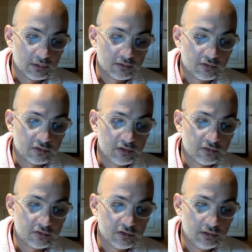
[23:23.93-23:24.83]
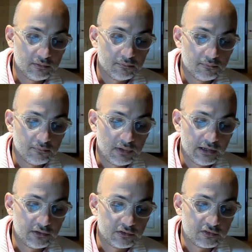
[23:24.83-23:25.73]
60
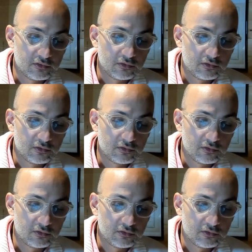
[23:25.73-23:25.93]
minus